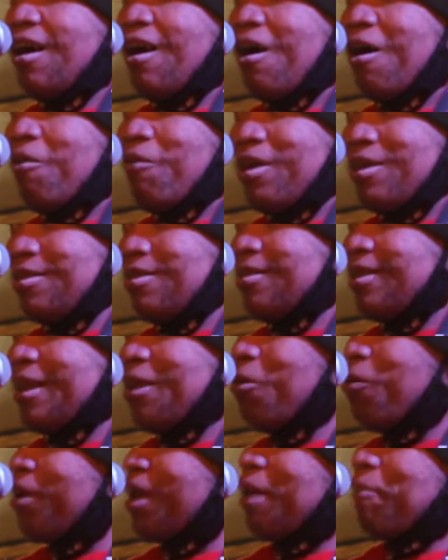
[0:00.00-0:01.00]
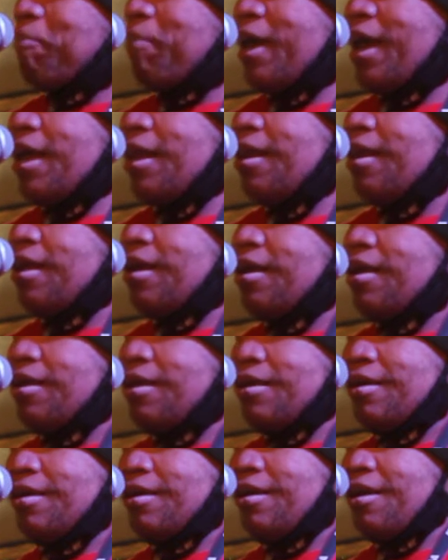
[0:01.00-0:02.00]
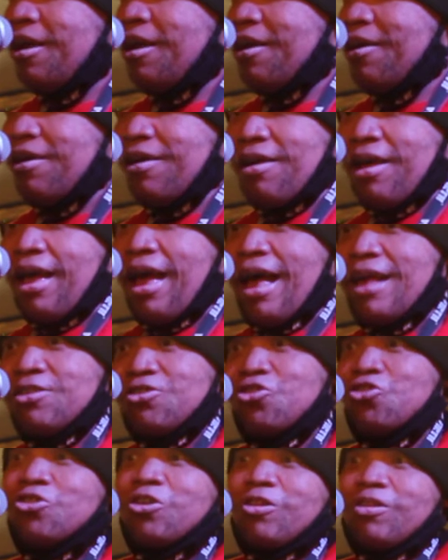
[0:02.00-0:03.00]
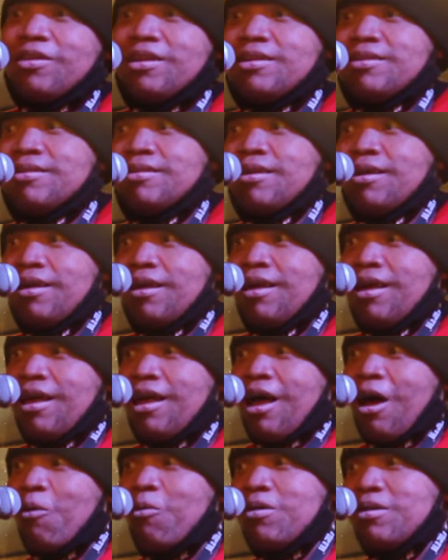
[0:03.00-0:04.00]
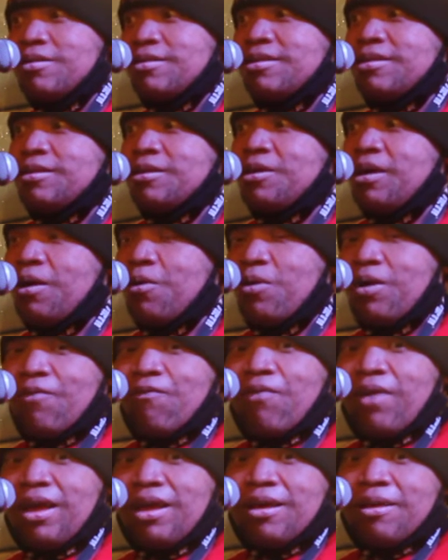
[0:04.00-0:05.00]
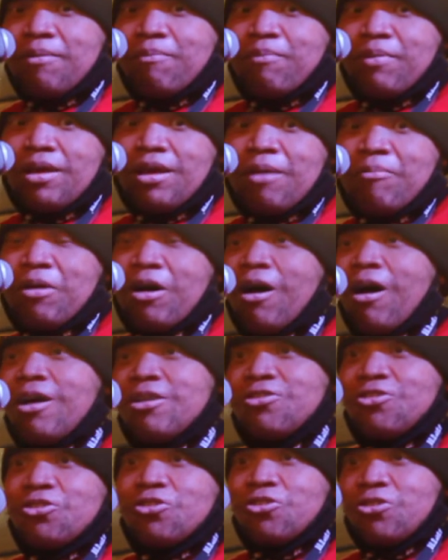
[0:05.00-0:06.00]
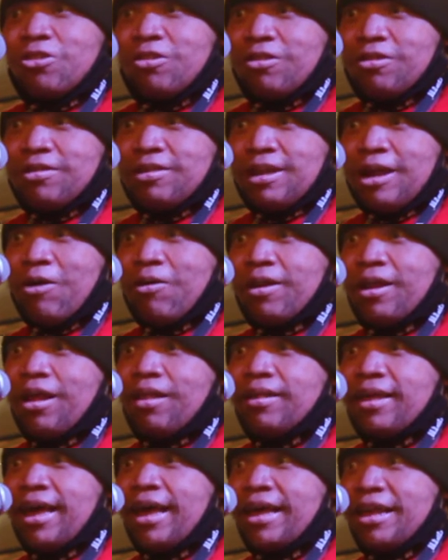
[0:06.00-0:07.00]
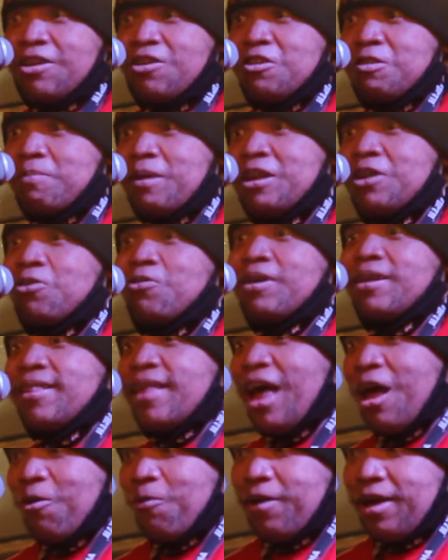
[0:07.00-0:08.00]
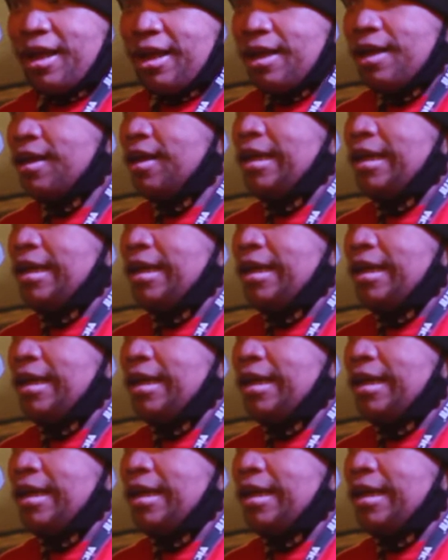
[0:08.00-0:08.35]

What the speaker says: all right, since I don't get paid as a journalist, I want to see if I can become a concert journalist now in LA and use my degree that way.